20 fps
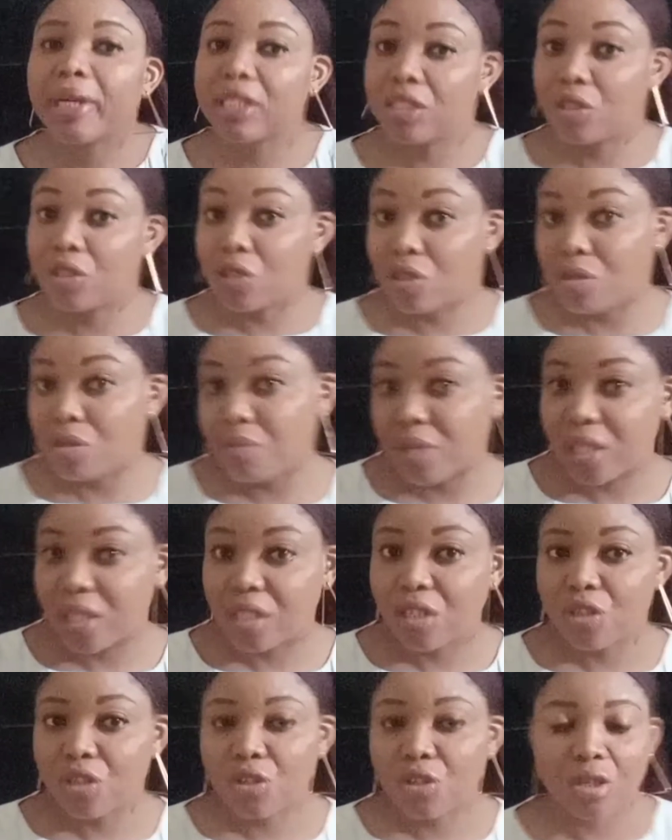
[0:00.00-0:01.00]

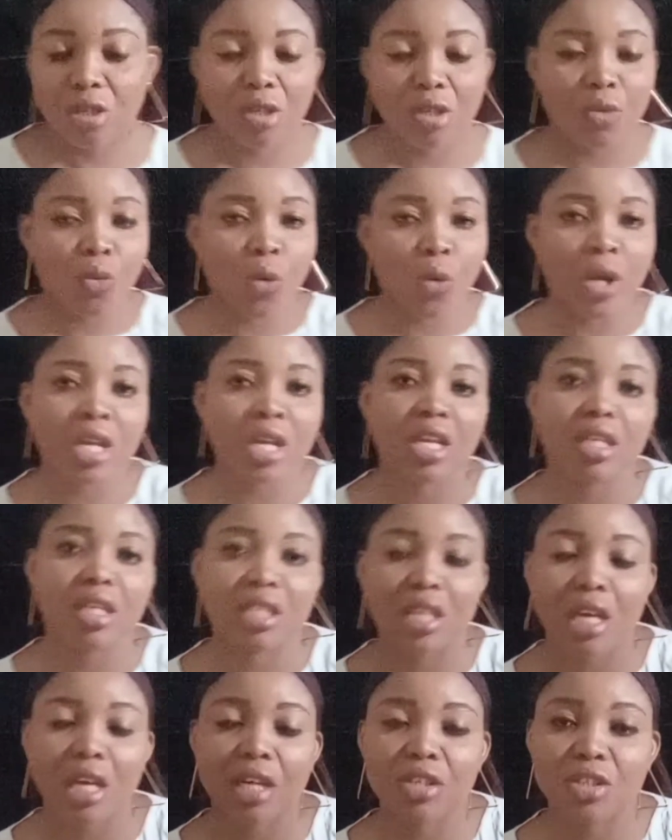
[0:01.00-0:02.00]
documentation. When they
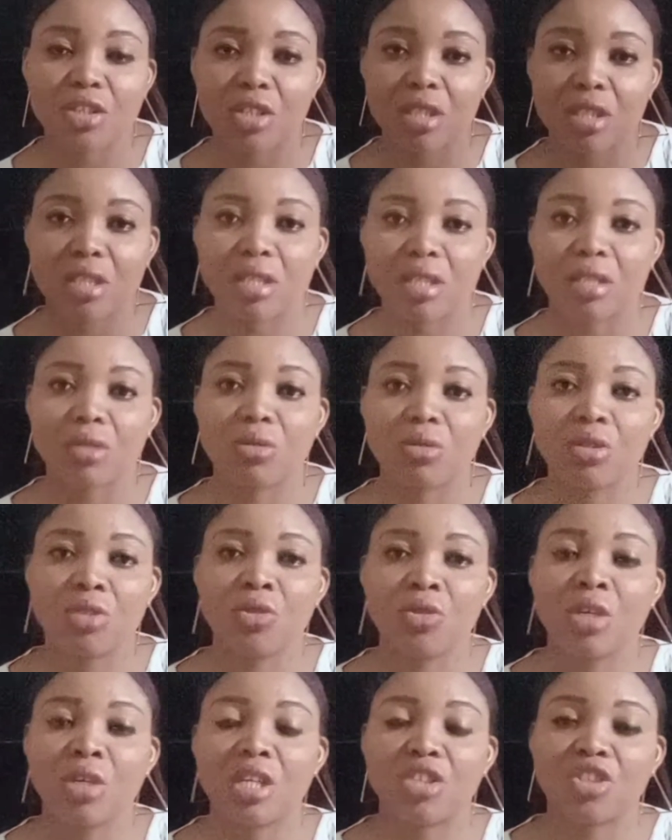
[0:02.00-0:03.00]
check, when they
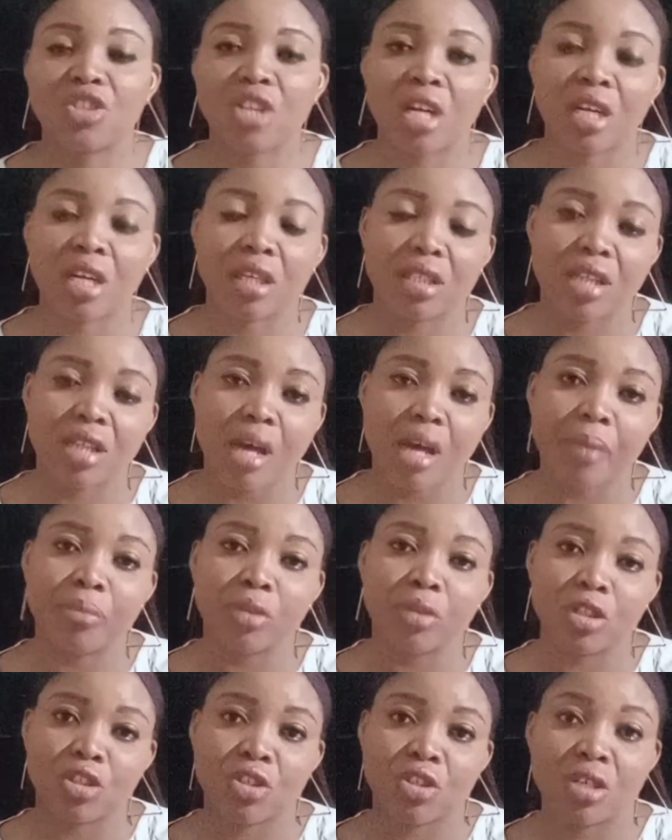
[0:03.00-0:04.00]
check their blood
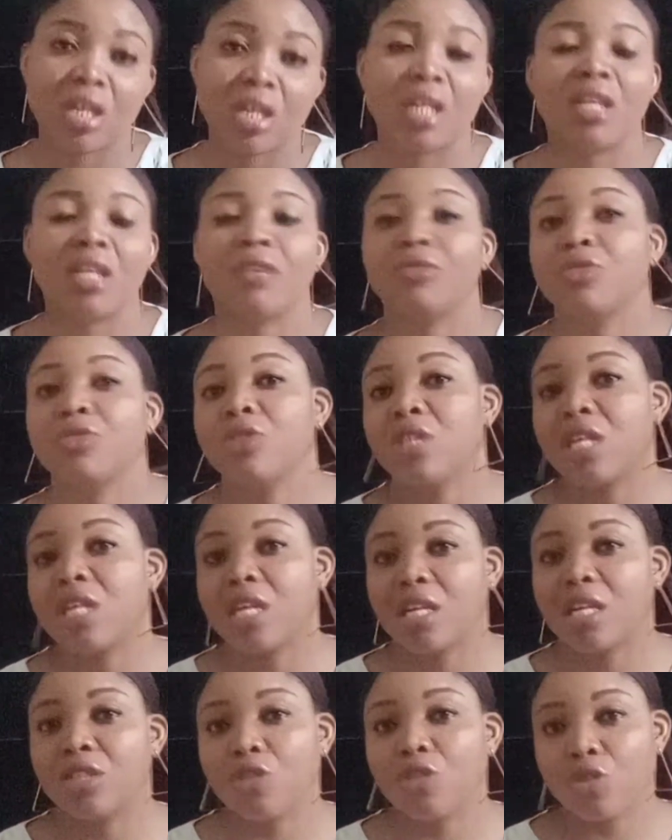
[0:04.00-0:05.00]
sugar level, they can
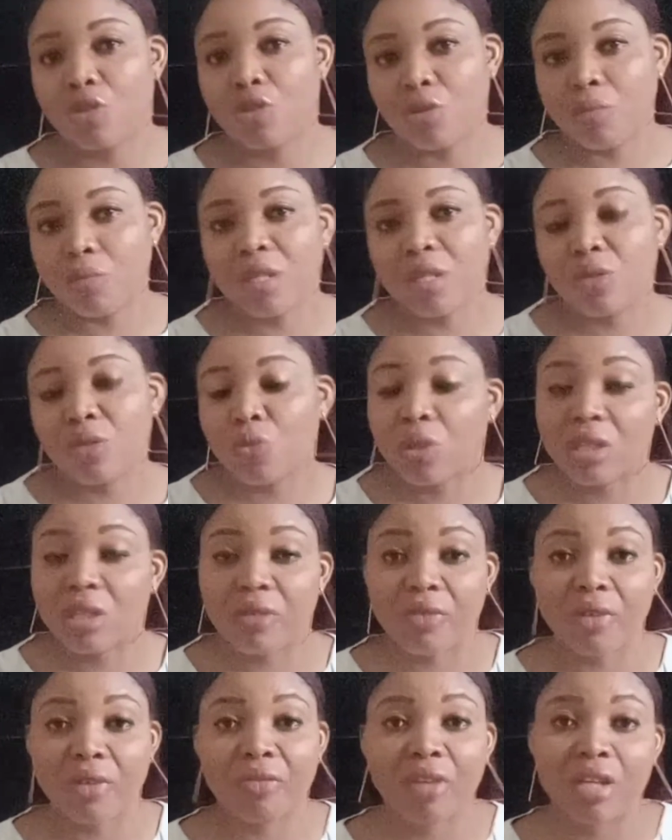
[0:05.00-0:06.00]
document whatever
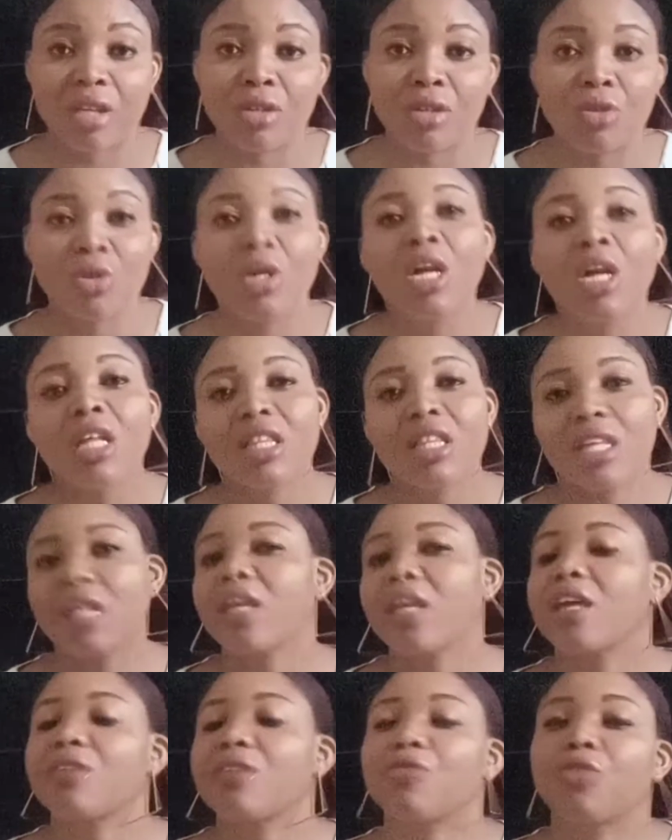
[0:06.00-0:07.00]
value they get
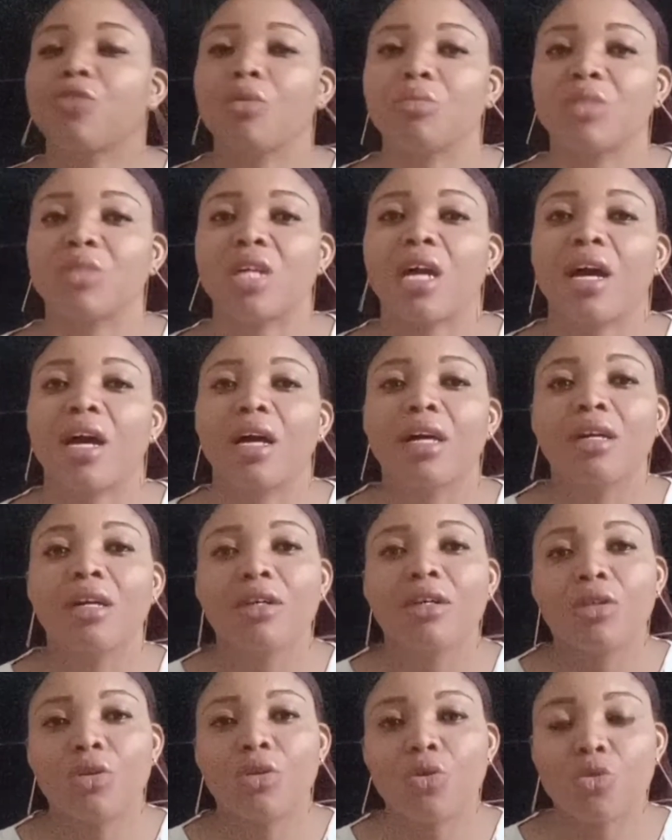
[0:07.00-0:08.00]
from their
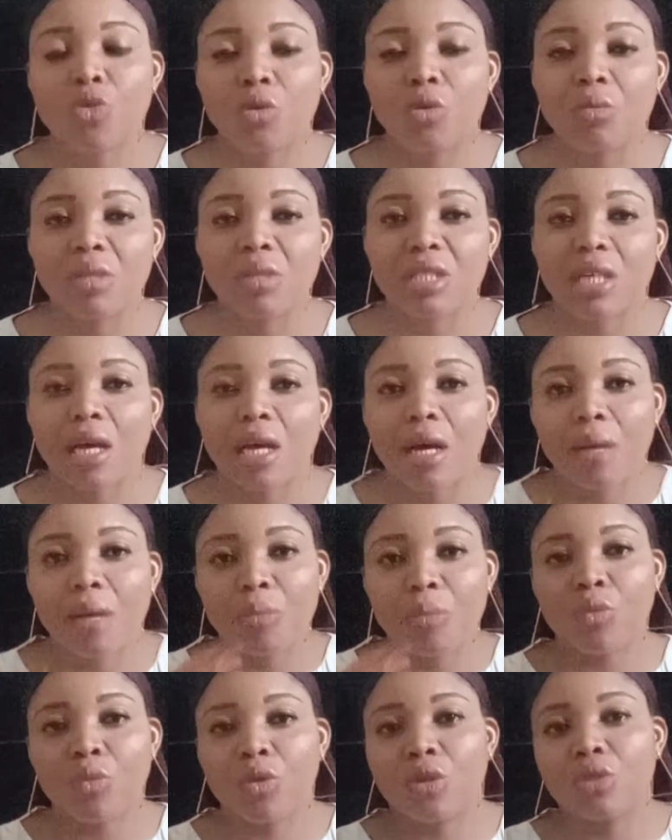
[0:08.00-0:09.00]
glucometer,
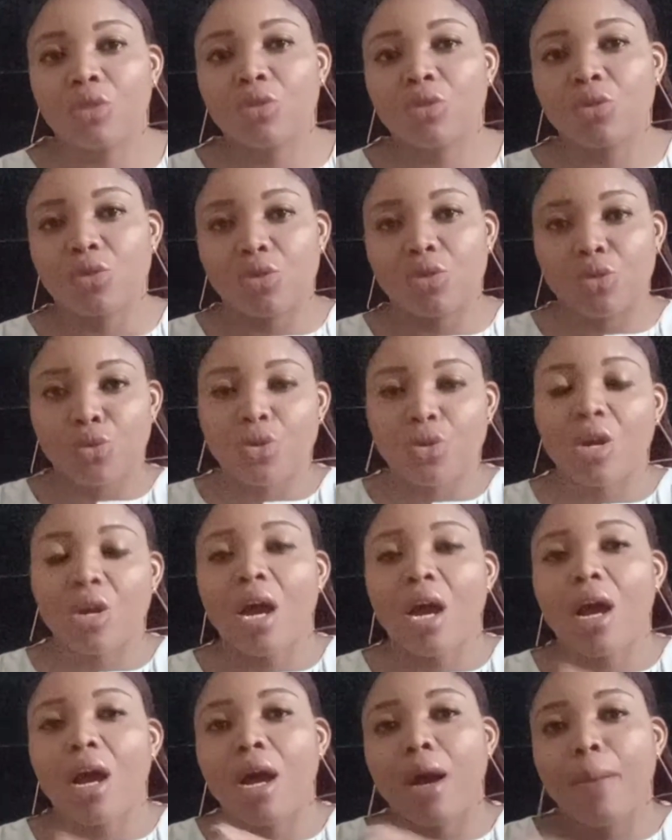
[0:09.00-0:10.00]
blood sugar
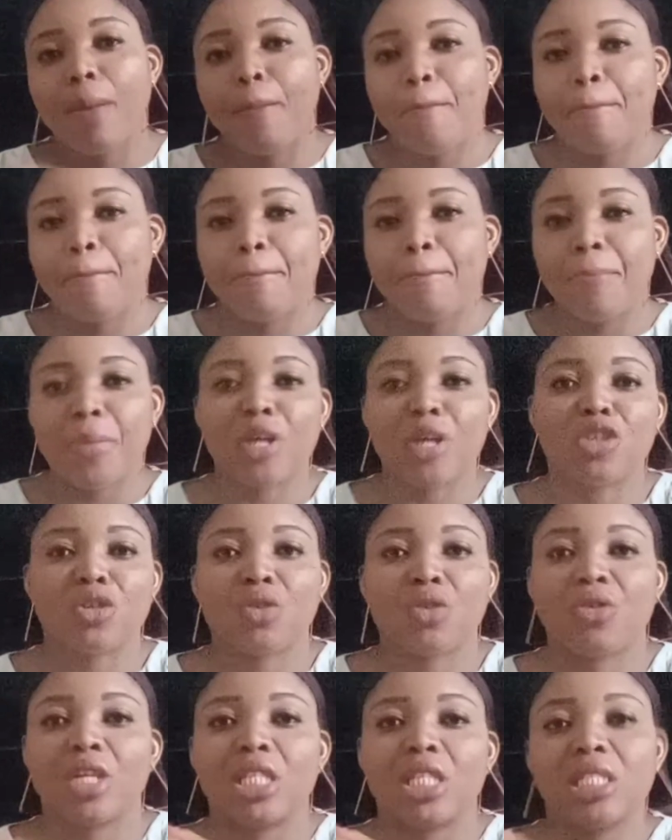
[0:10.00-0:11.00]

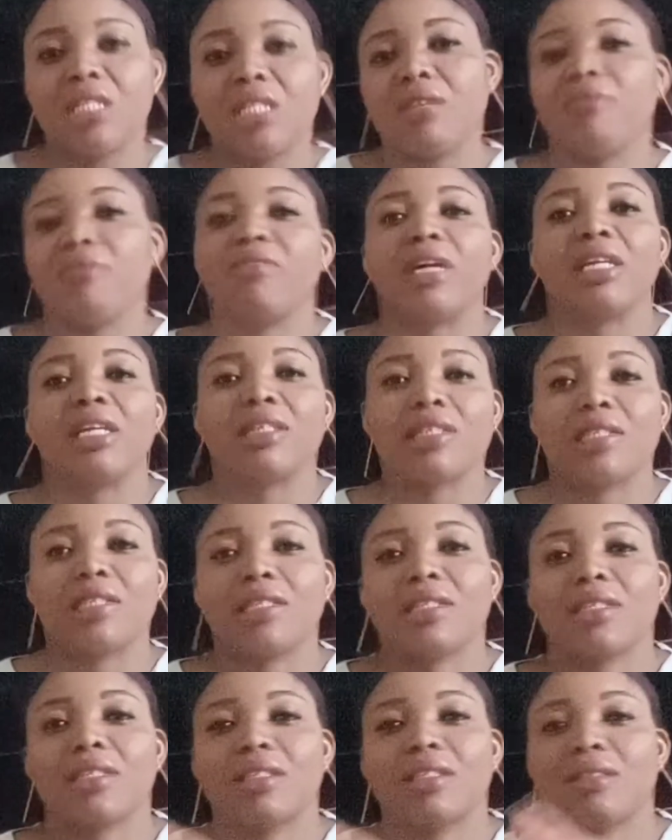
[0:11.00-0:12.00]
measuring
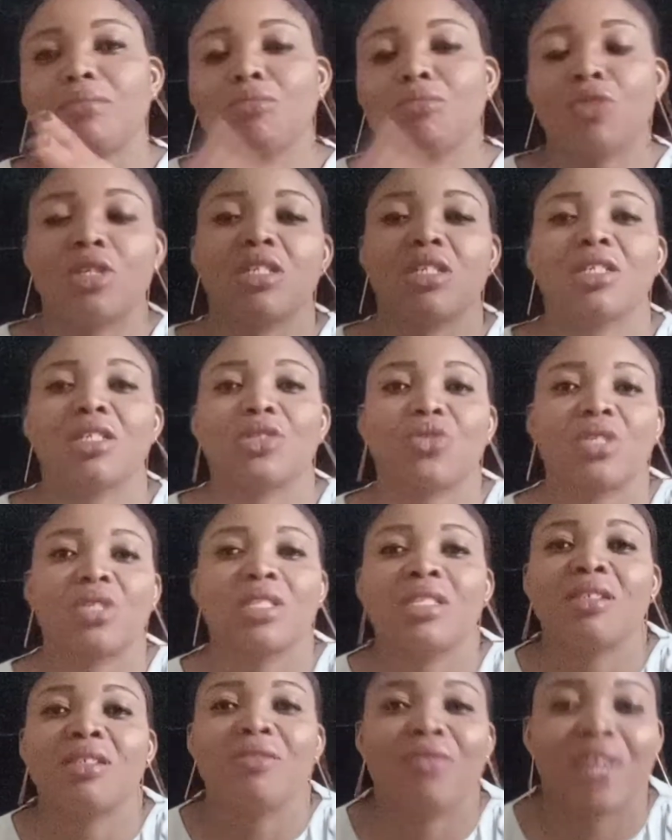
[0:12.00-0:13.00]
device, monitoring
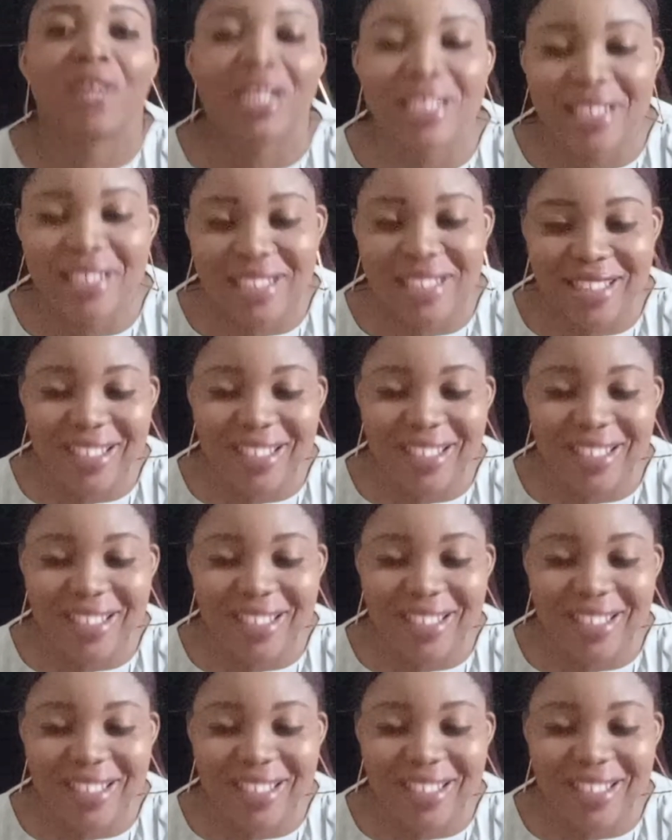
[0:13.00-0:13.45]
device.